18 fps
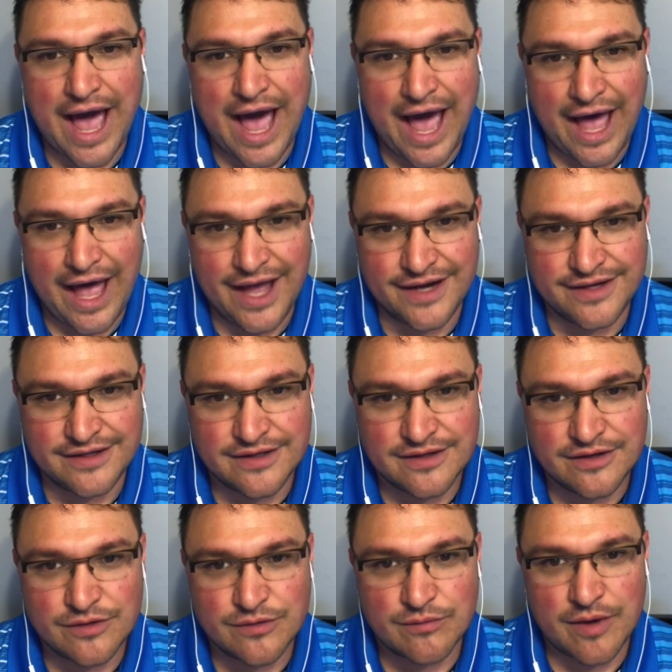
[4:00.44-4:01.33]
odd,
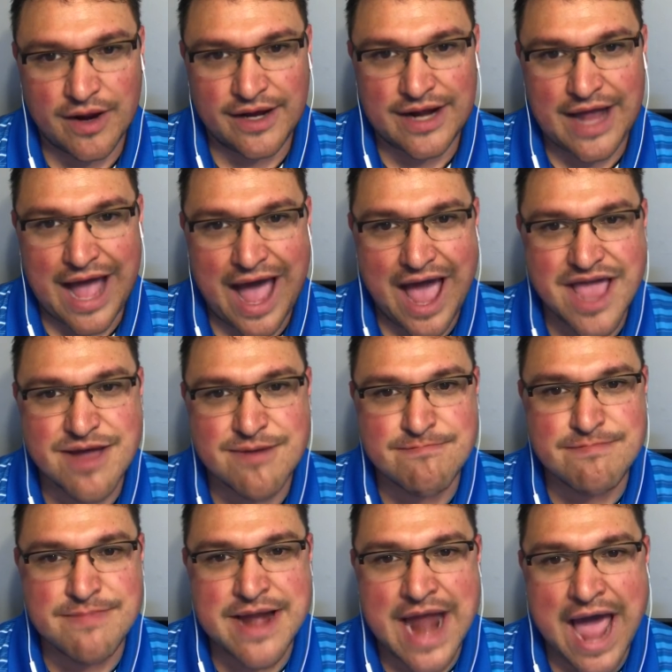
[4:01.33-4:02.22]
right? I
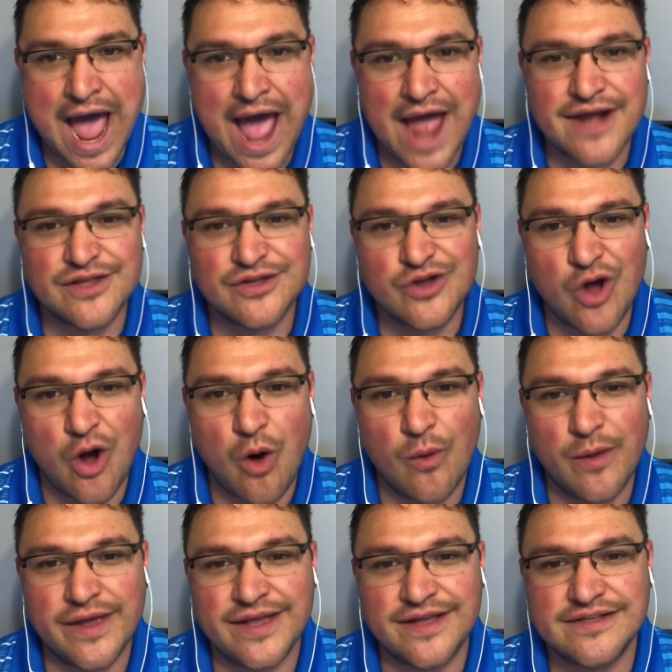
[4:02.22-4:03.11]
am not
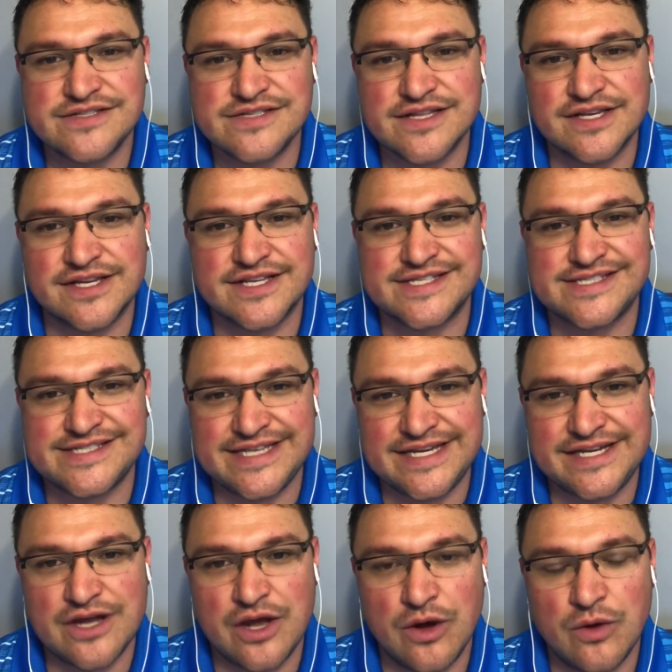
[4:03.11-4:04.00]
going to the
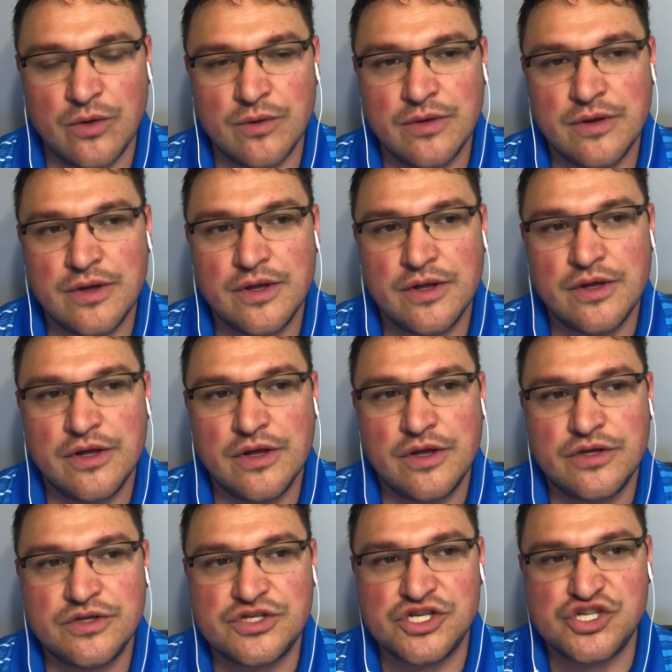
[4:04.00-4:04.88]
casino
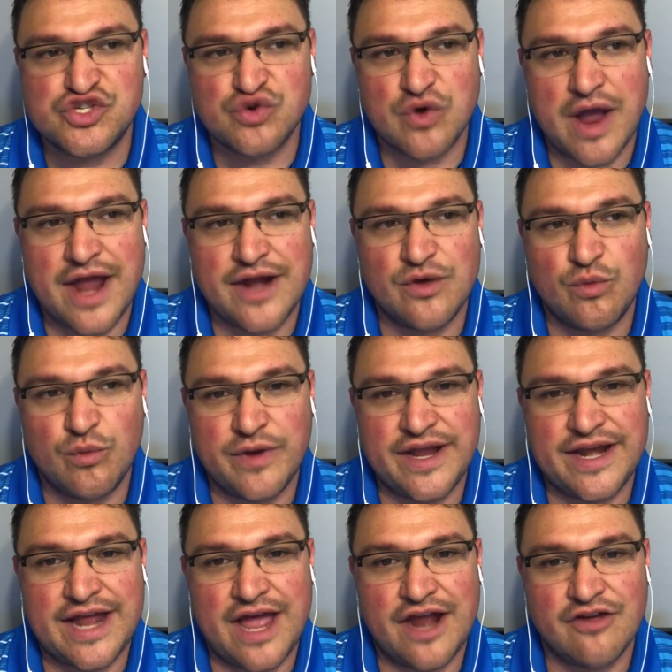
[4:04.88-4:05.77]
to try to
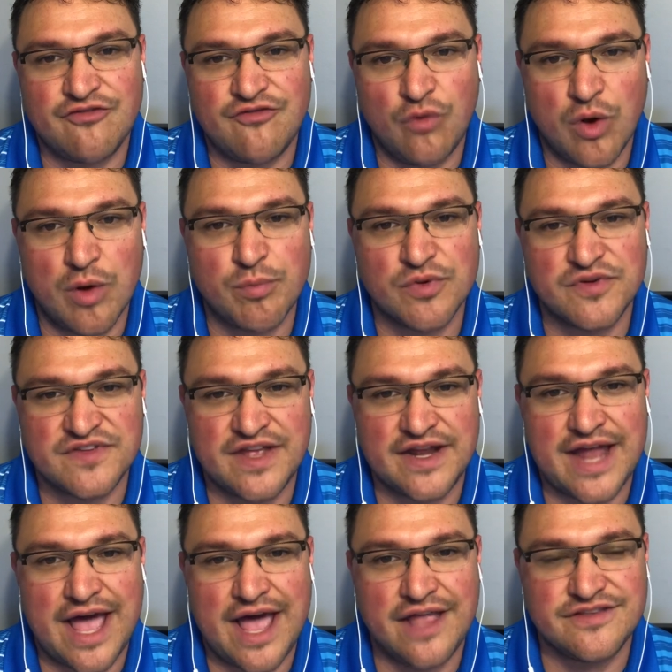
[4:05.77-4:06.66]
win on a
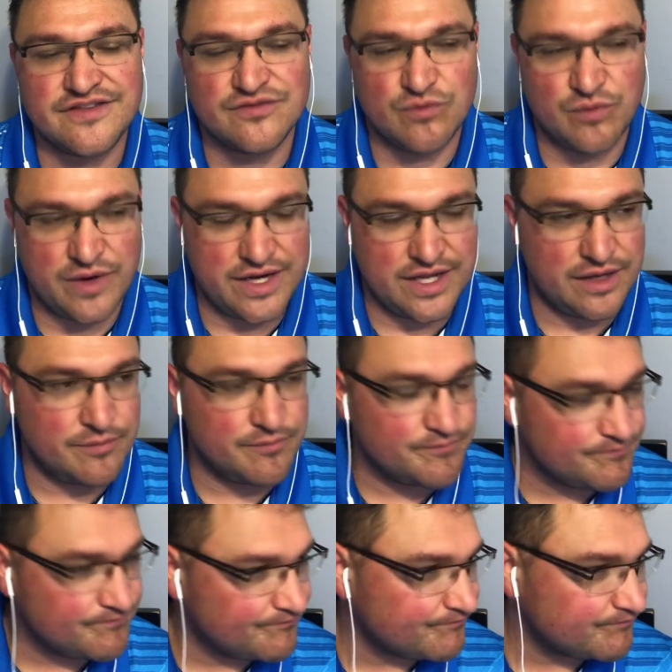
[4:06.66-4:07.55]
4% odds of winning.
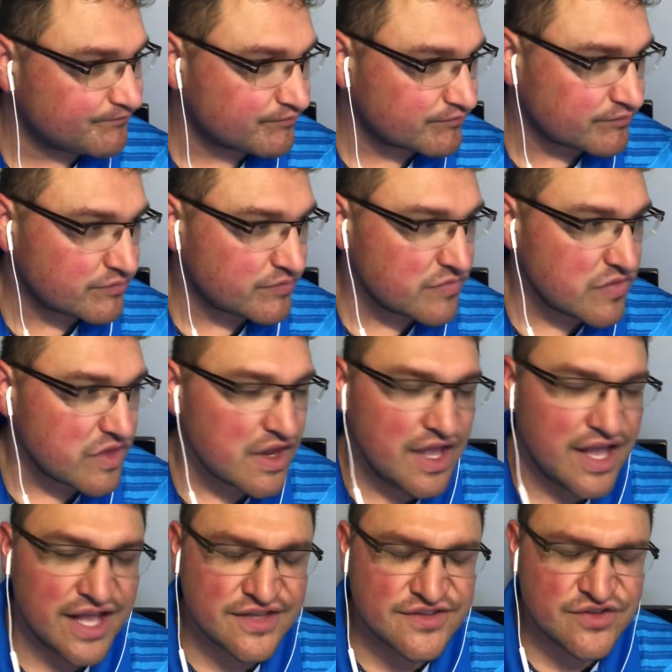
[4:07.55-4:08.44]

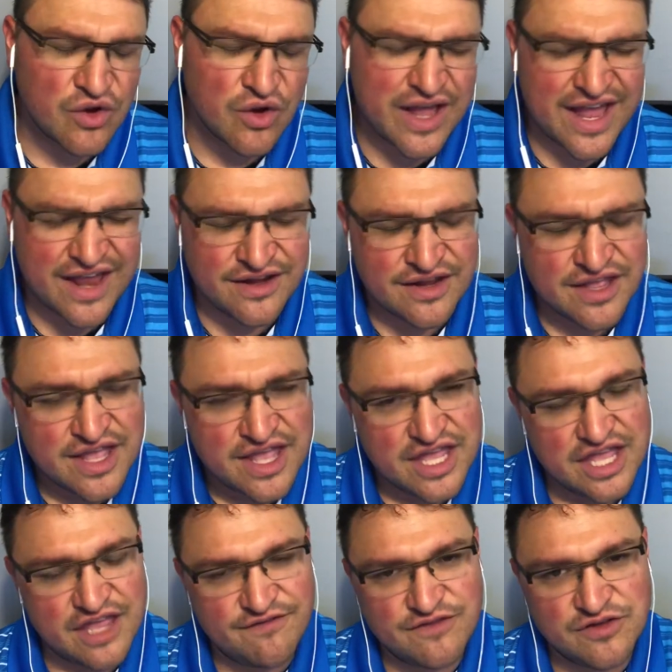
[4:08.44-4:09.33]
And
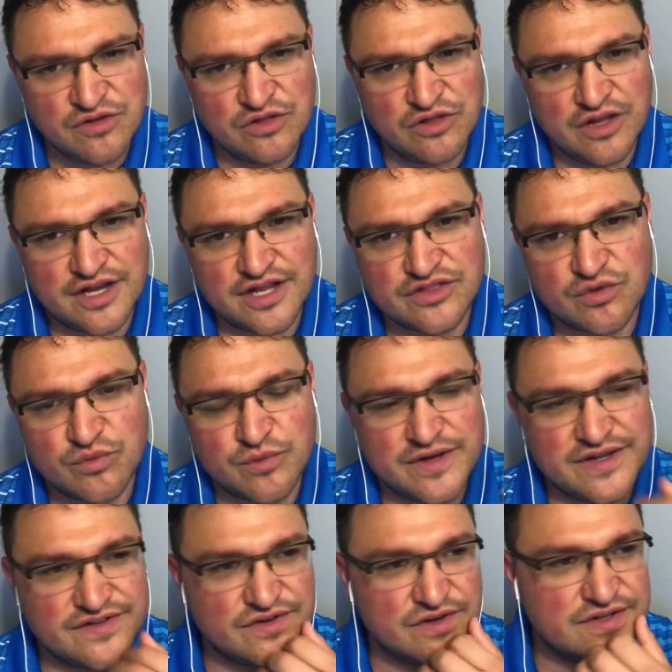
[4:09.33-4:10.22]
if you look at the
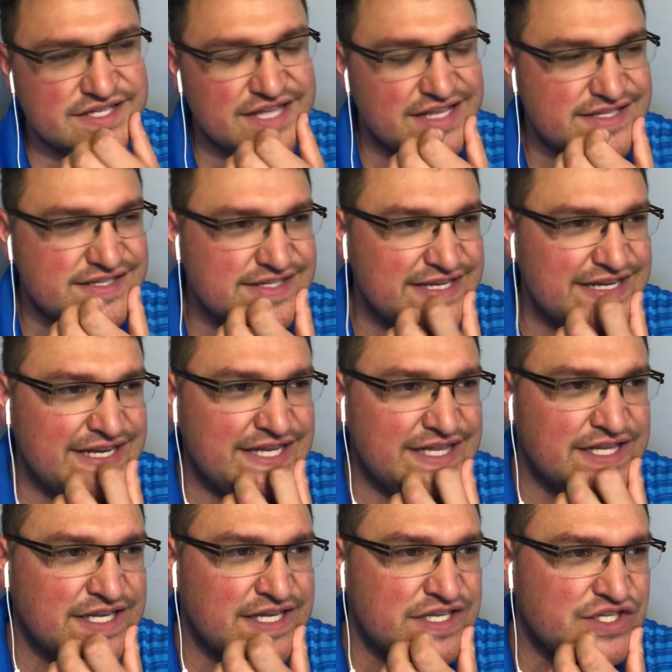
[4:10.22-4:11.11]
research that's
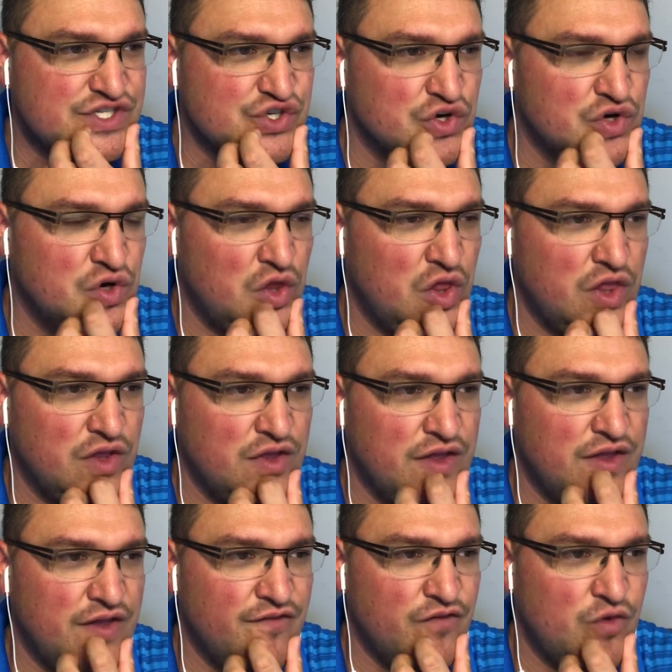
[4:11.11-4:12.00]
in the Journal
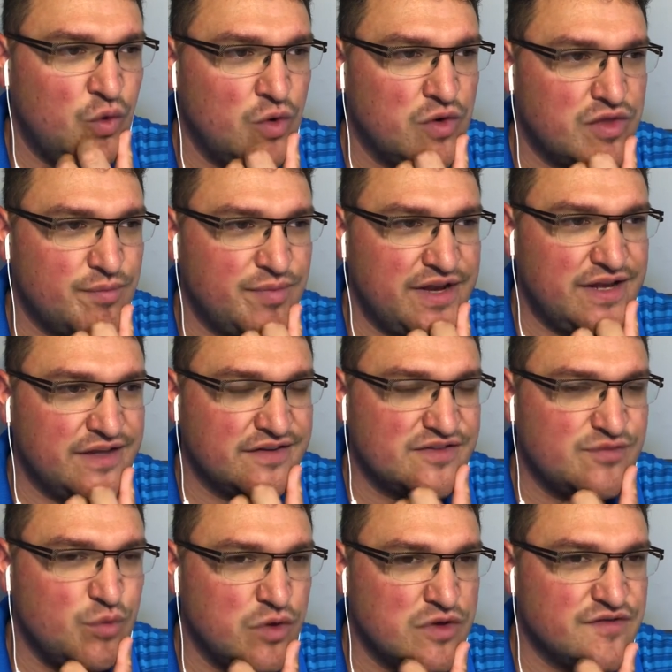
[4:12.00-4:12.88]
of Orthopedic
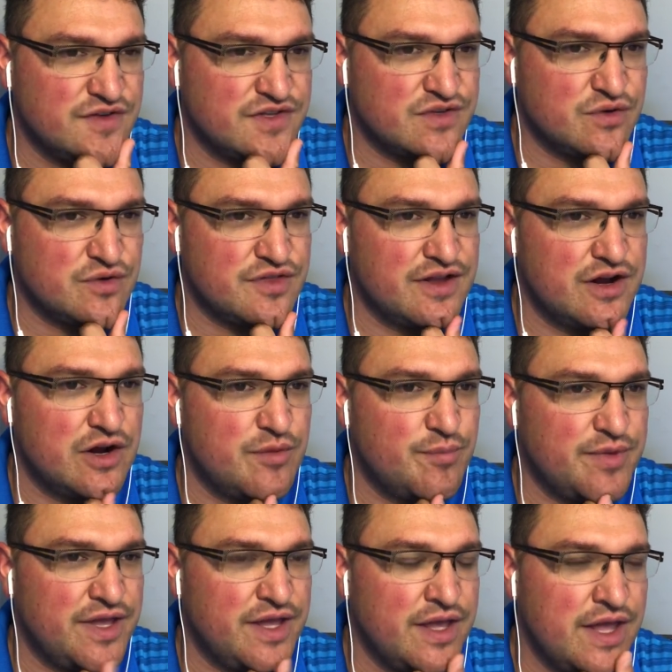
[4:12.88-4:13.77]
and Sports Physical
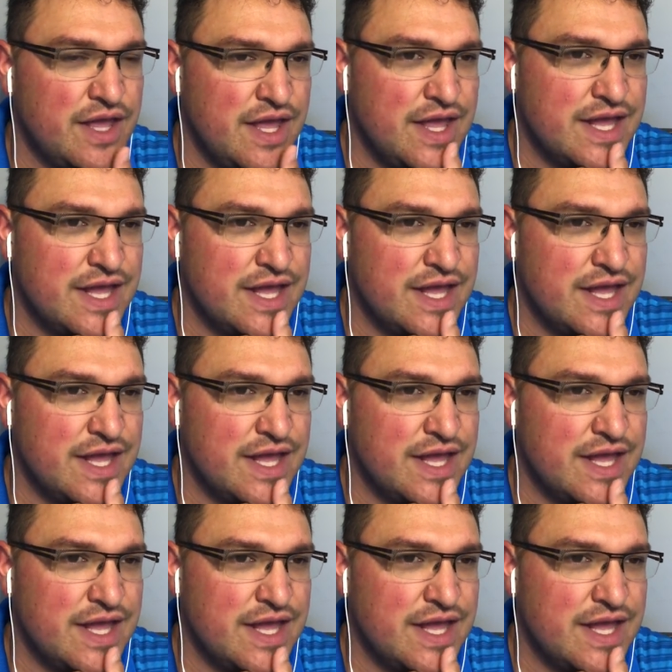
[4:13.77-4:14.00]
Therapy,